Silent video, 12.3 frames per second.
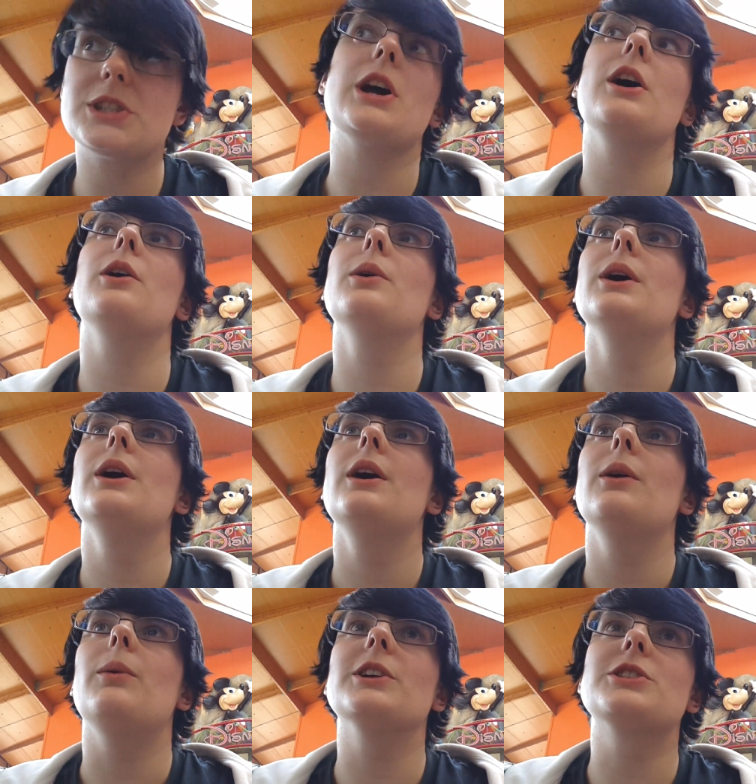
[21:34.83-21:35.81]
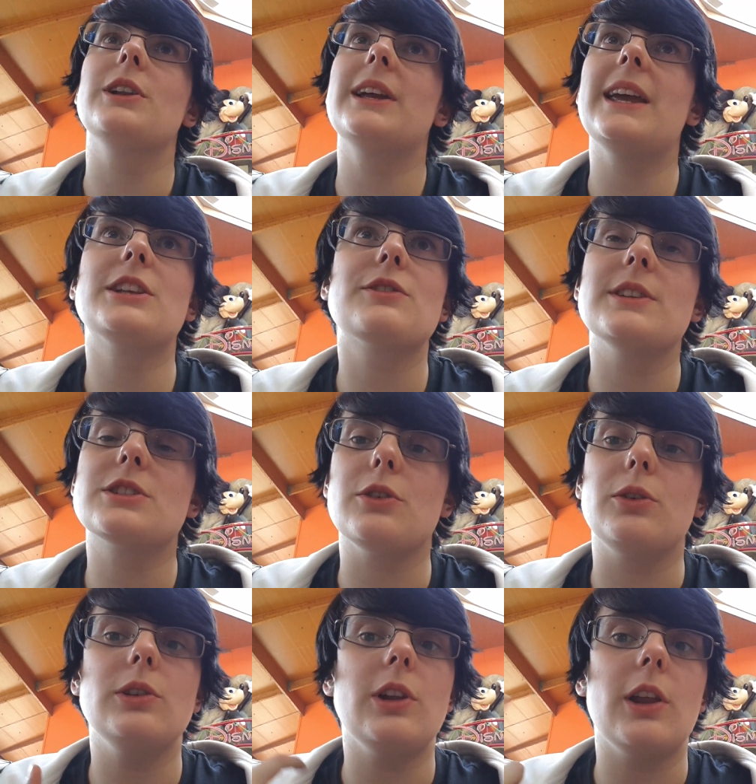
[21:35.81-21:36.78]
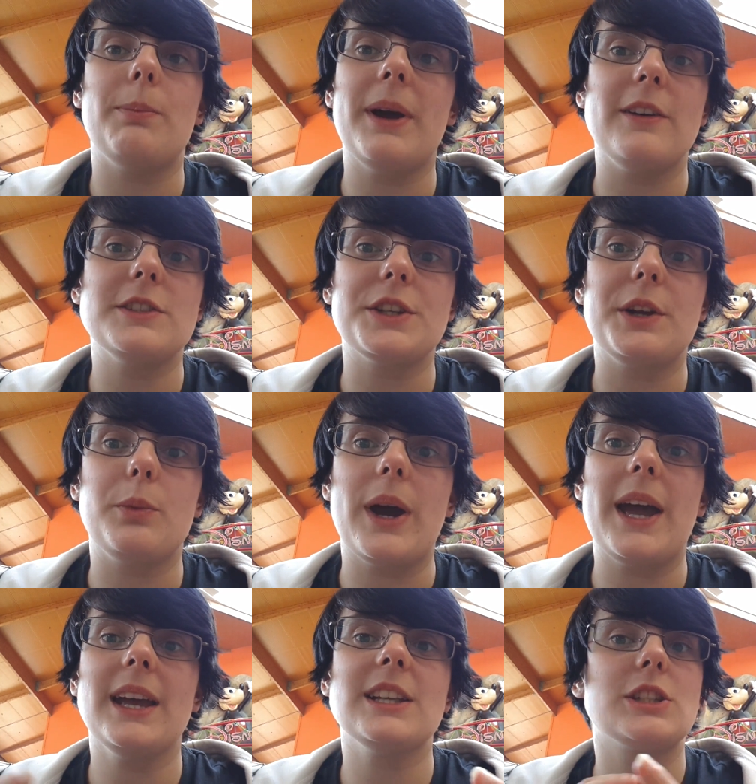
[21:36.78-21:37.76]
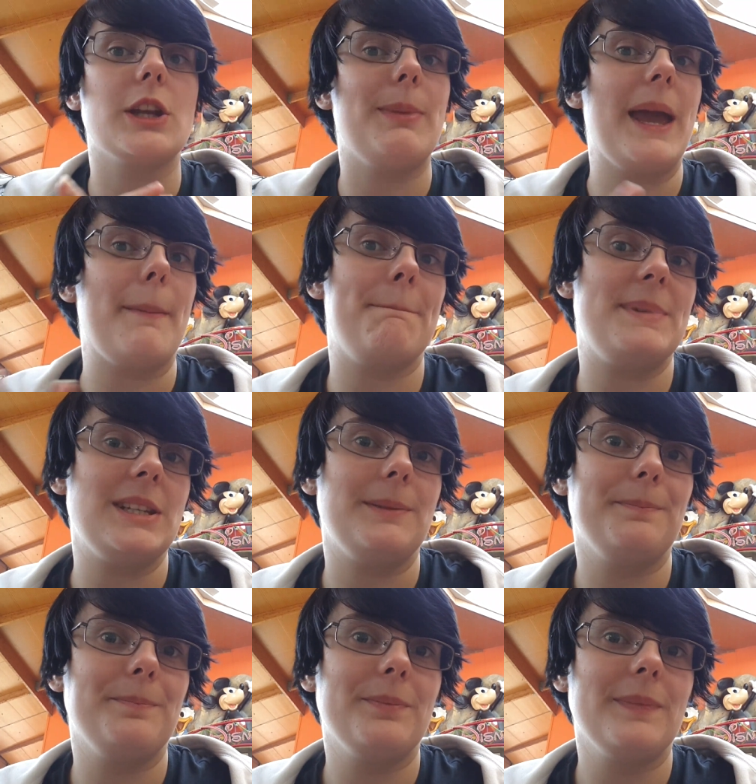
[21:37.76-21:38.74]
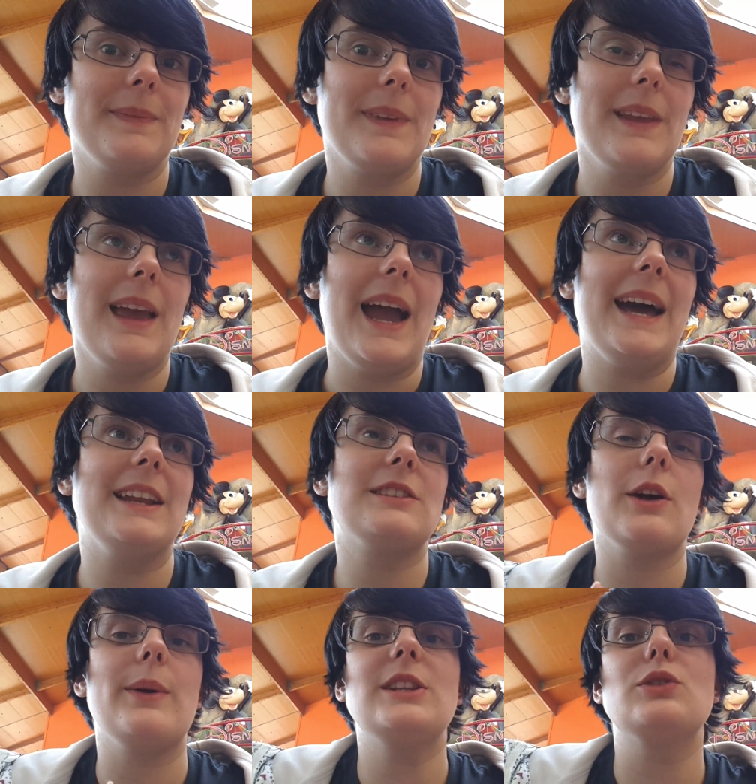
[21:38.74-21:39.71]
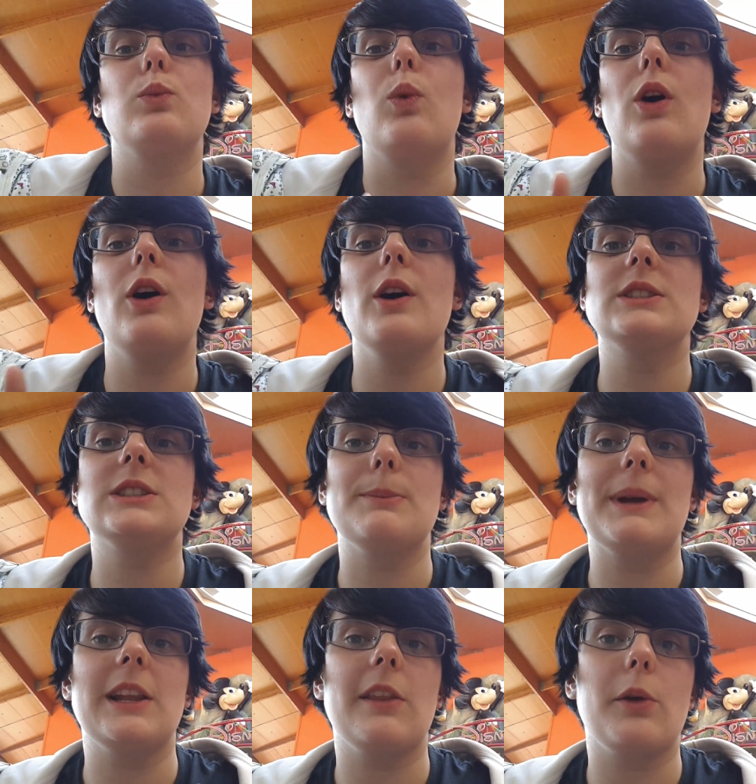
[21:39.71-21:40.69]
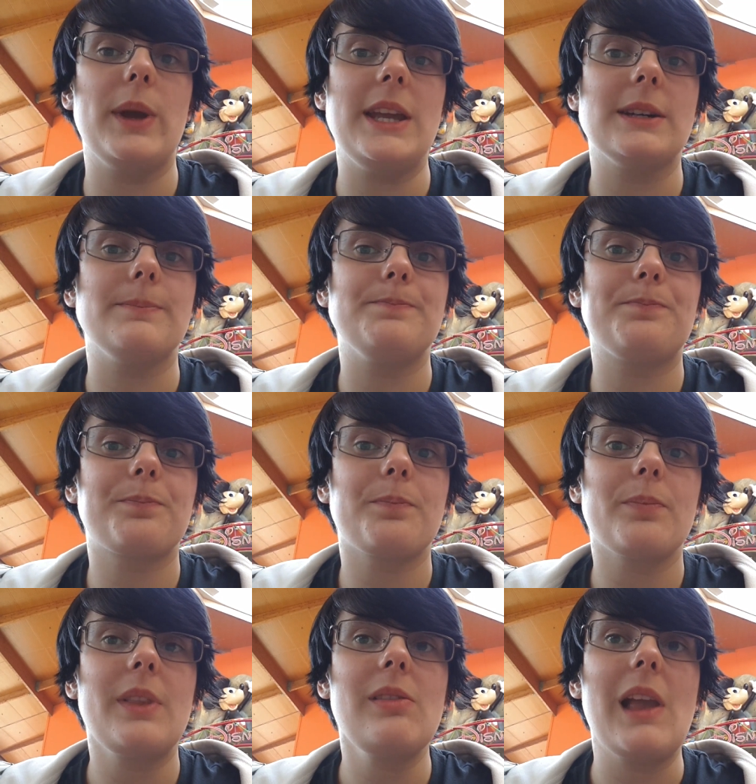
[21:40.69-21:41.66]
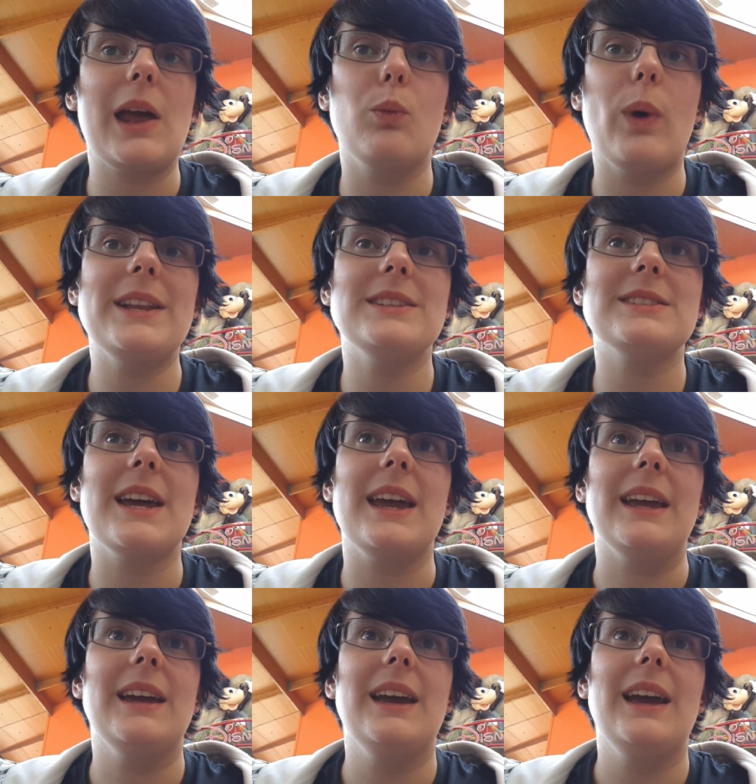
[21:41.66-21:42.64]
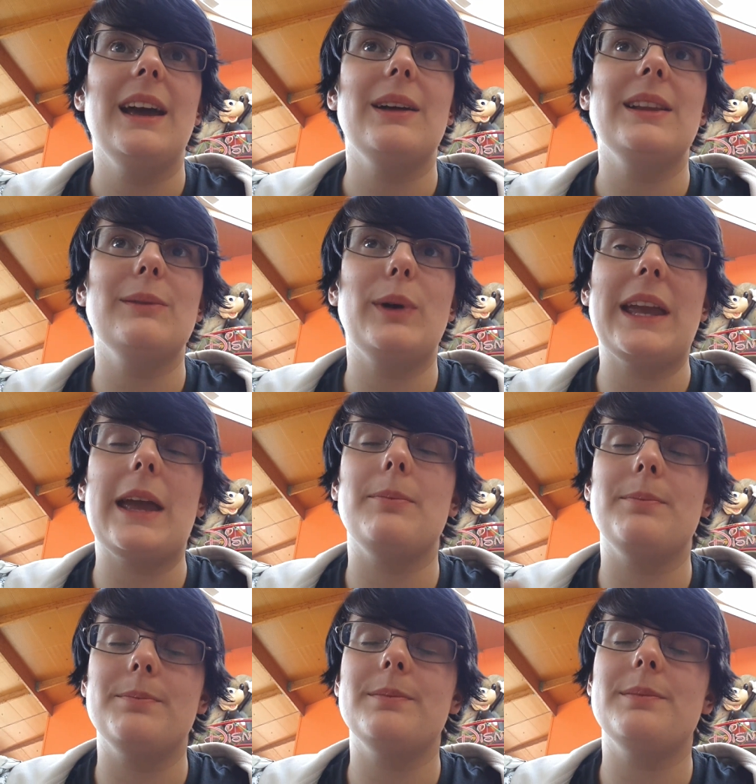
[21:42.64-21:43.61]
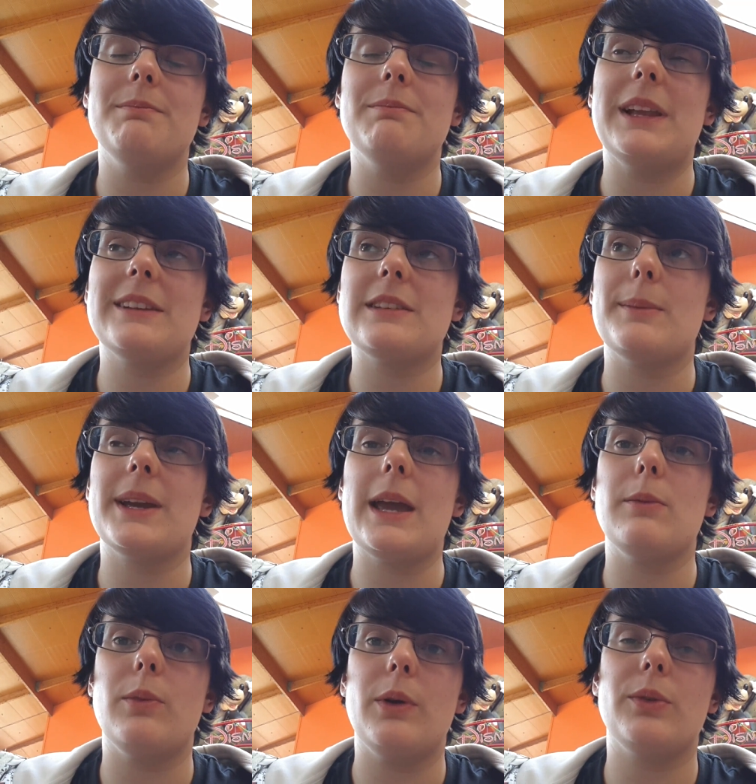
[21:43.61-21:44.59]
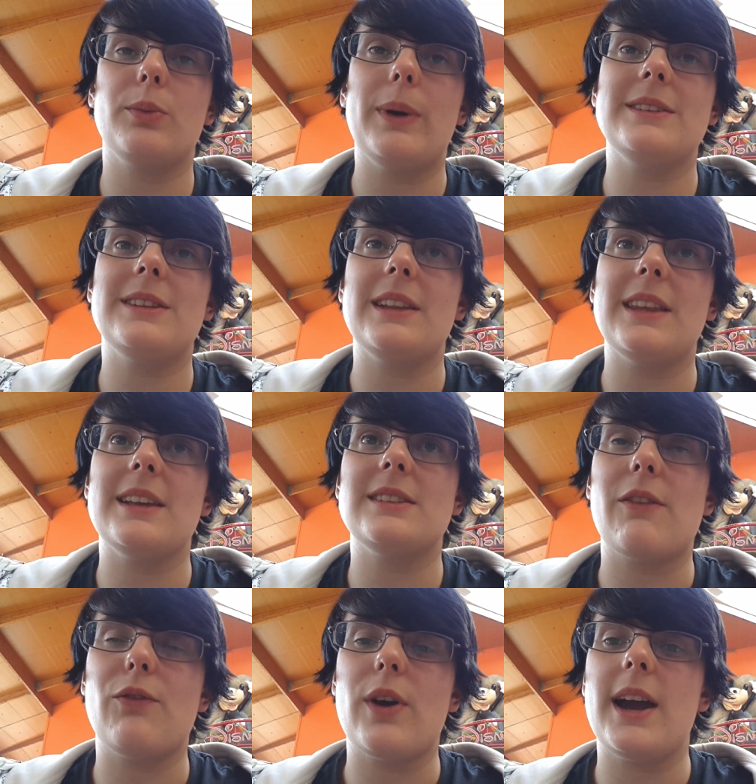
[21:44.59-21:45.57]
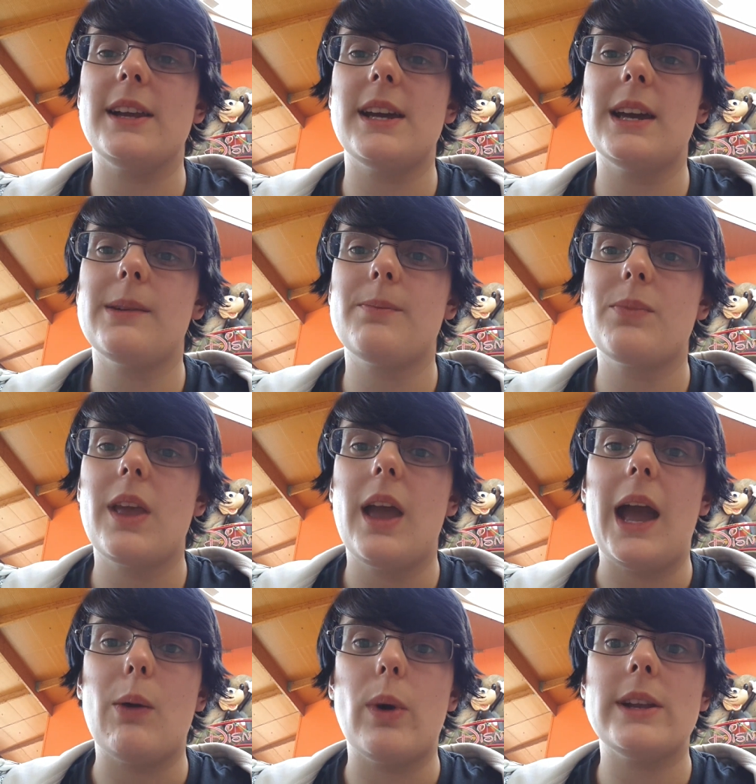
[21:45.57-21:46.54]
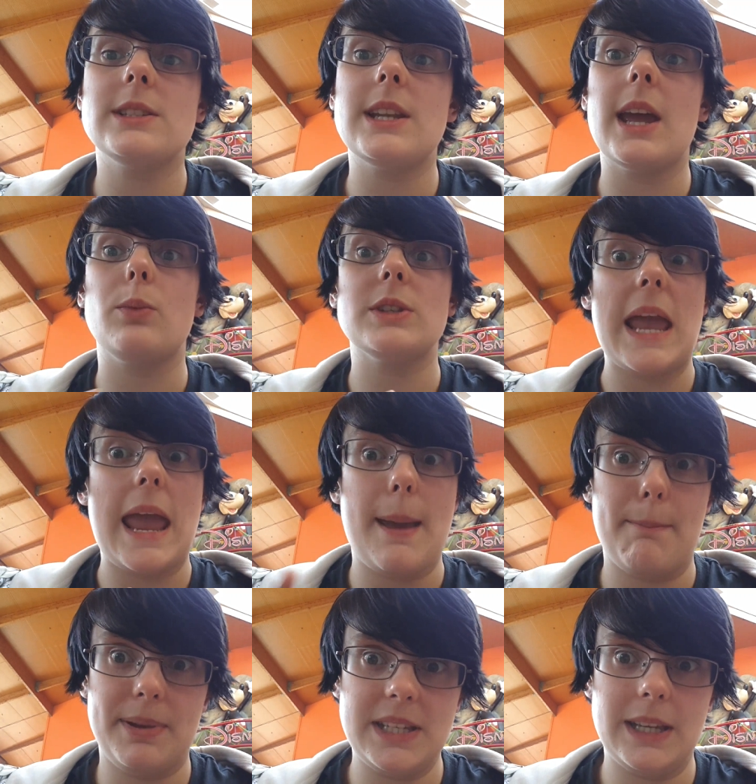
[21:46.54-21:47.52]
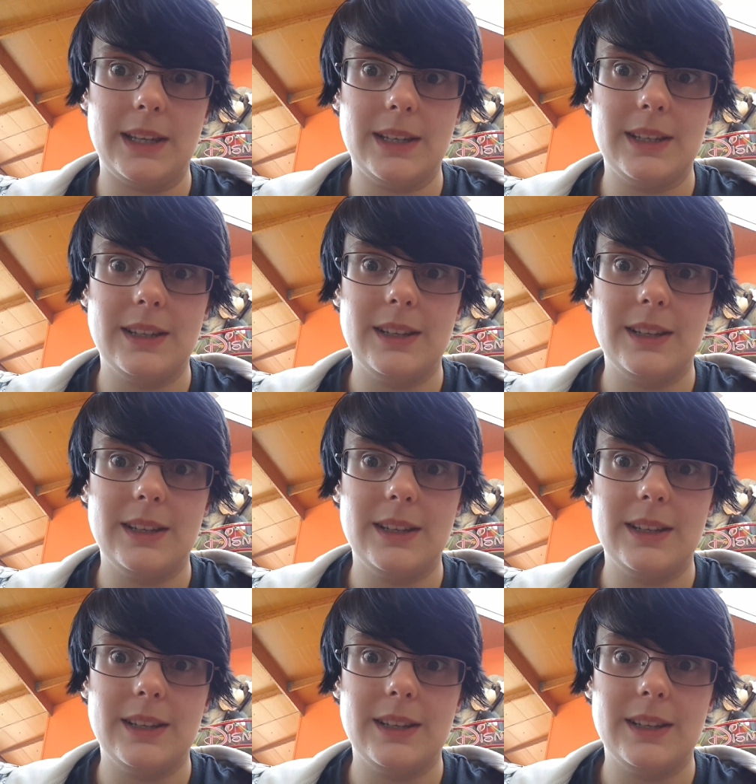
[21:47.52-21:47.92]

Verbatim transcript: So once all the kids are in school, all the parents are in work, it's going to be empty. And it's going towards the middle of the week. And Wednesday, we came, last time I came, it was Wednesday, Thursday, Friday, and Wednesday was empty.